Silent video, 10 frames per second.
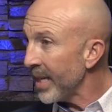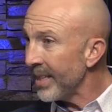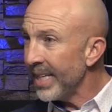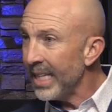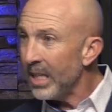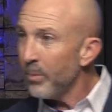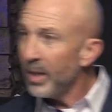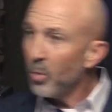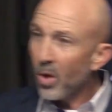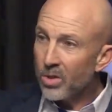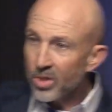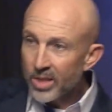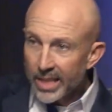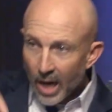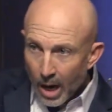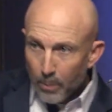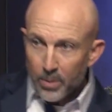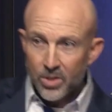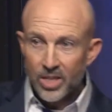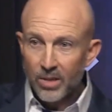the enemy wants the
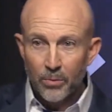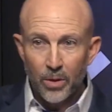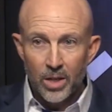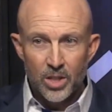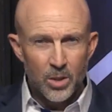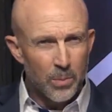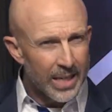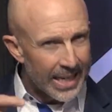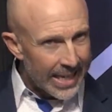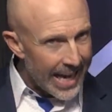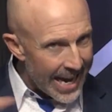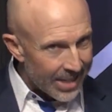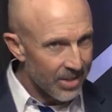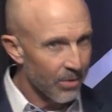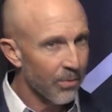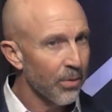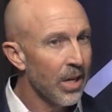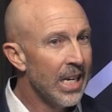opposite for us to be inactive.